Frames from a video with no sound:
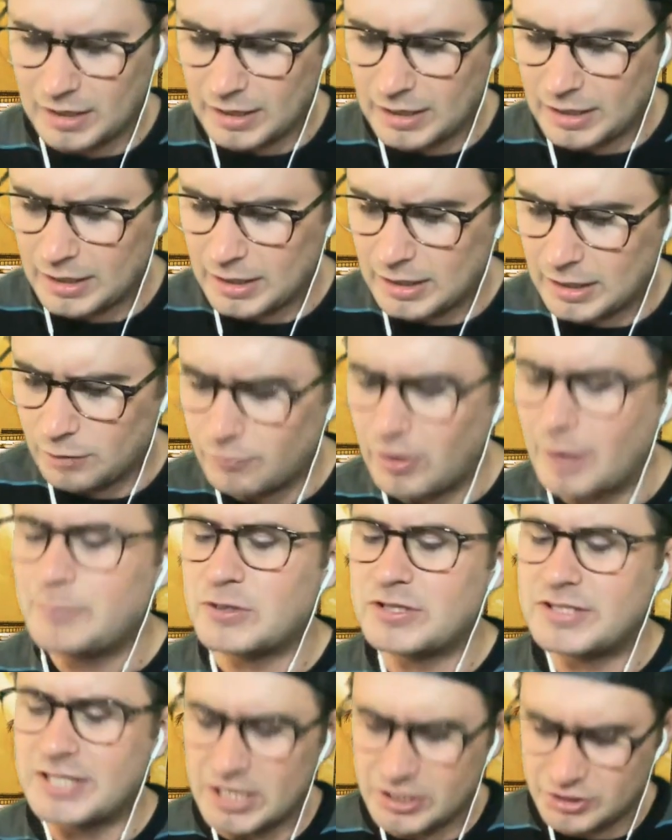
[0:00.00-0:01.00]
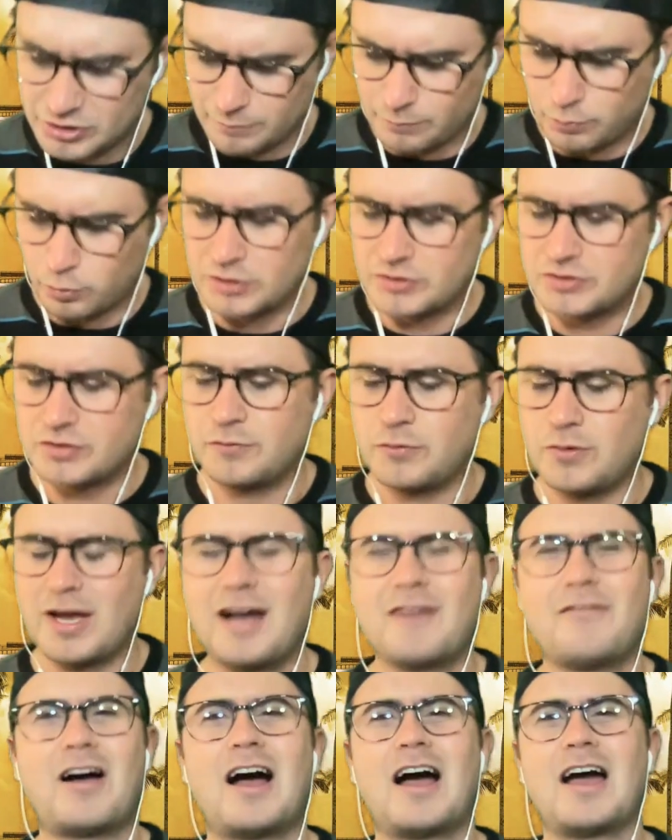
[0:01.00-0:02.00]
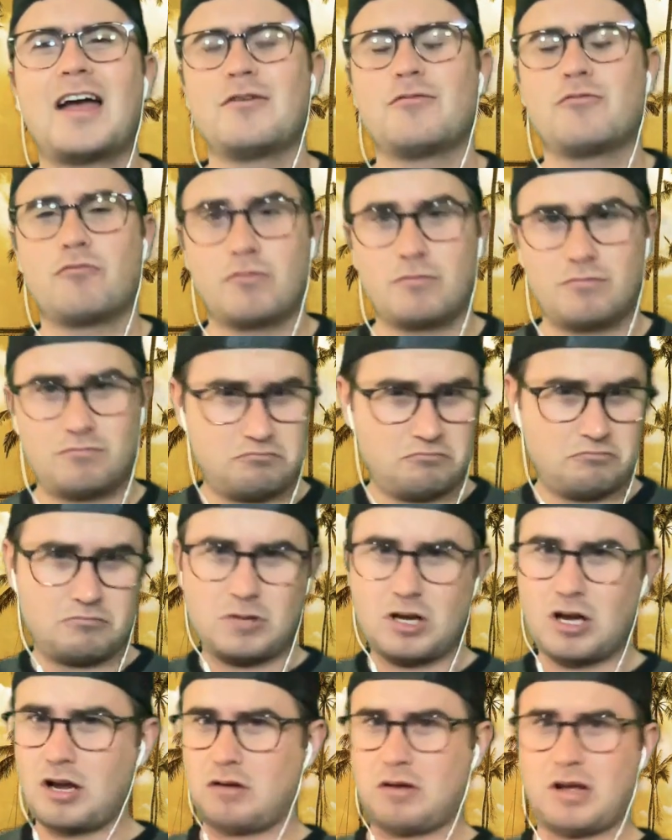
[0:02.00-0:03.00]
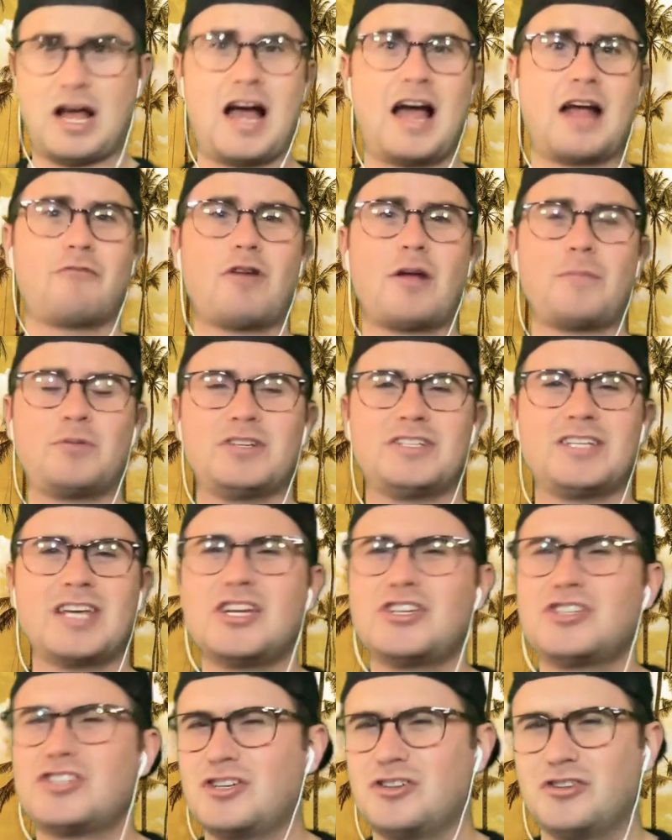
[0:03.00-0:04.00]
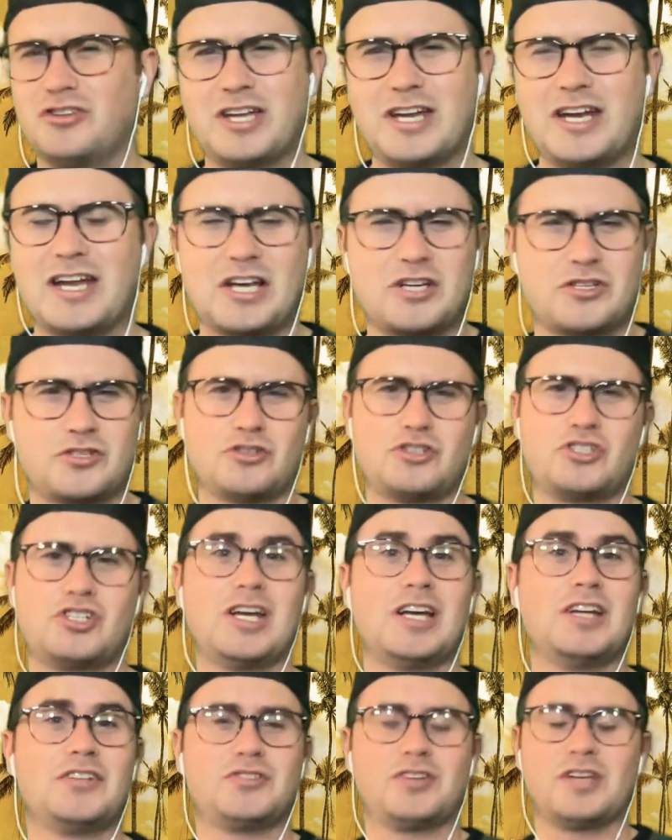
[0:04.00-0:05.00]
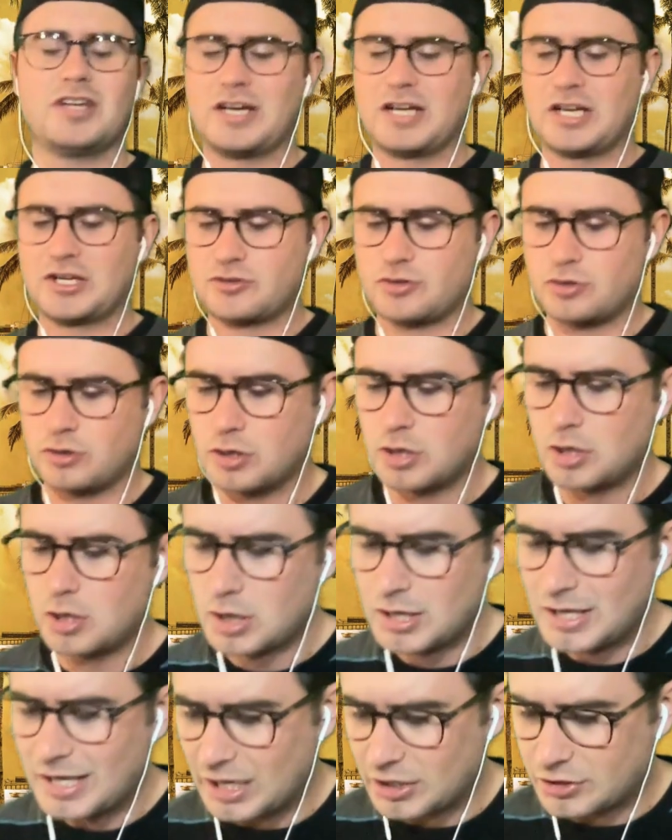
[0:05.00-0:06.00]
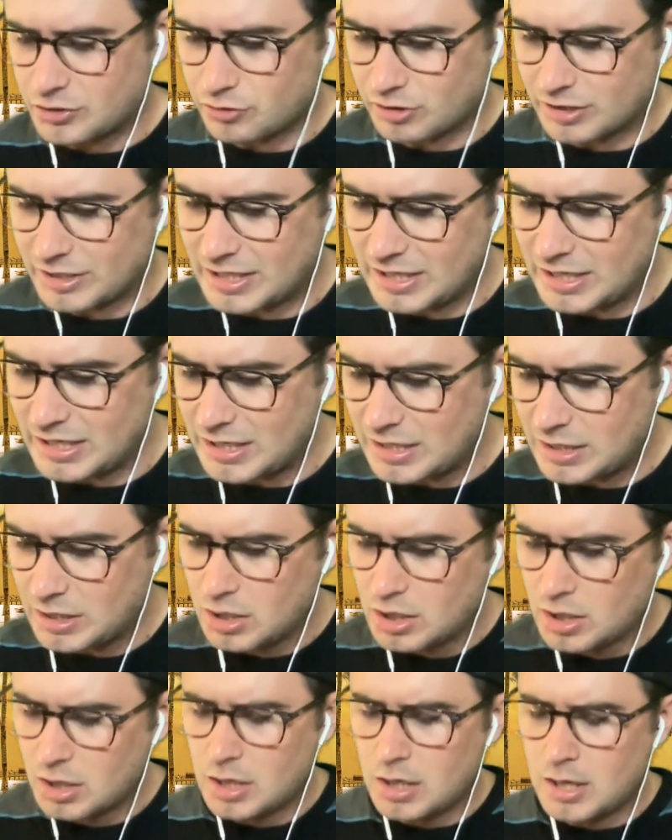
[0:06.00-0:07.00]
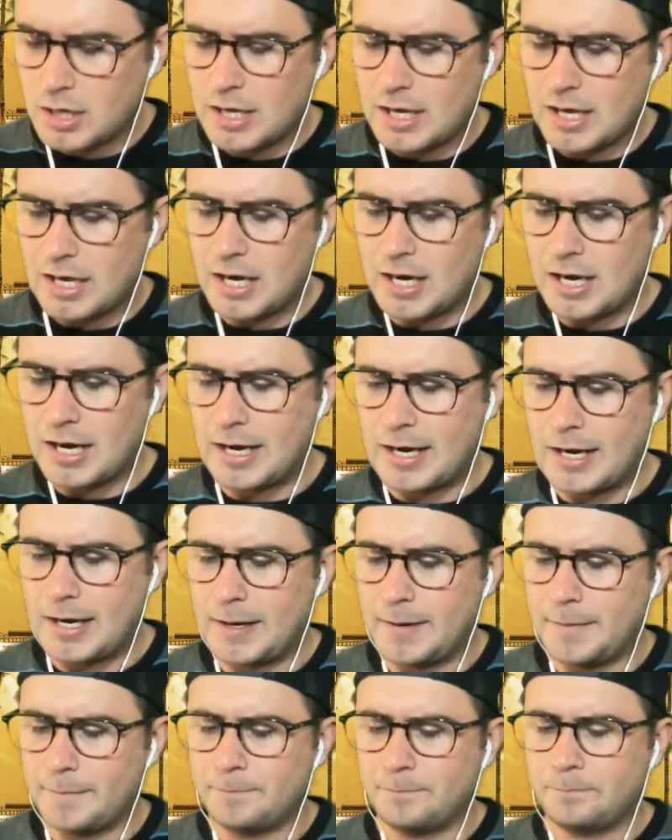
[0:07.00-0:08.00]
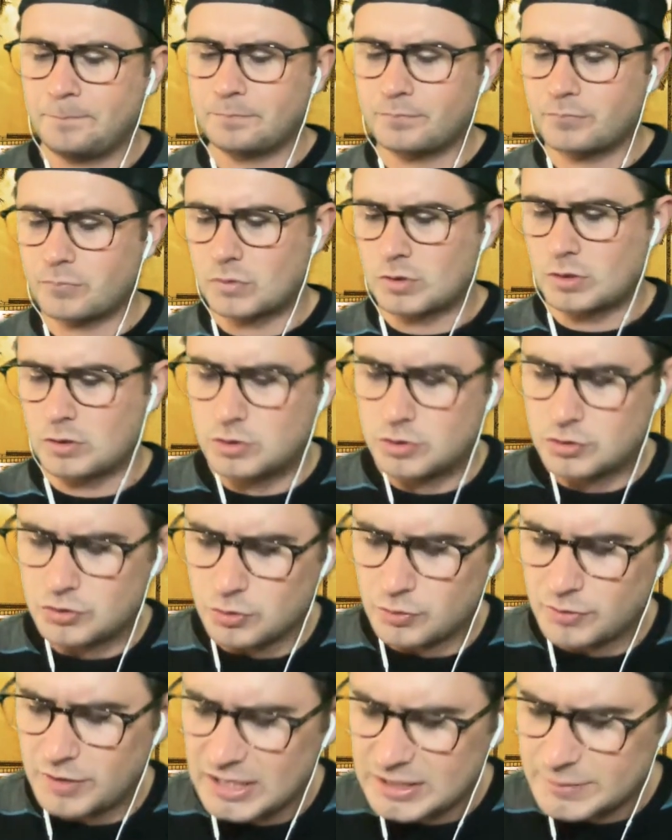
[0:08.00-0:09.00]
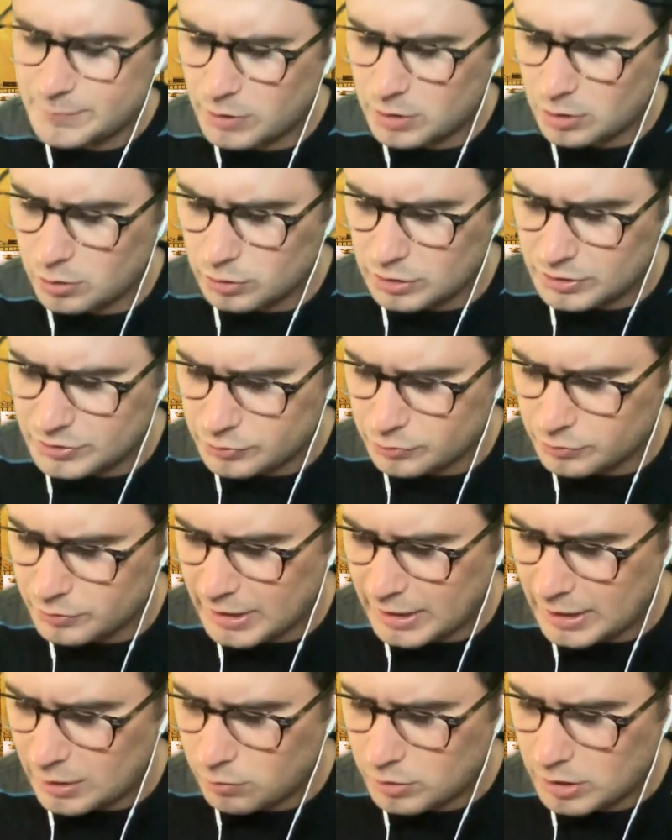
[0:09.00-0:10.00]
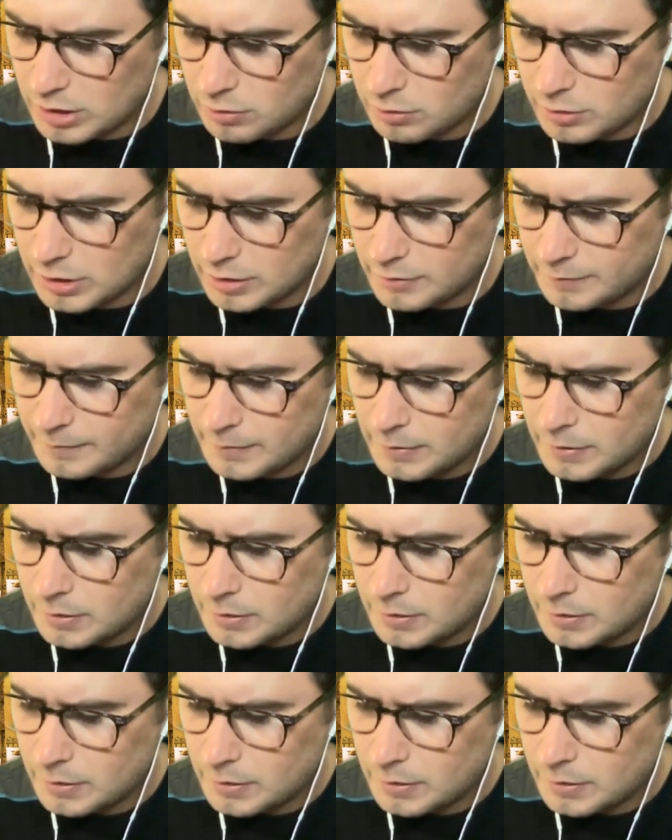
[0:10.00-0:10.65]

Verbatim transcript: Uh, reputation points. If you have high uh, high reputation, you'll get an extra chance. You get an extra extra key. Um, so that's pretty. Oh, let's do that. Okay, okay.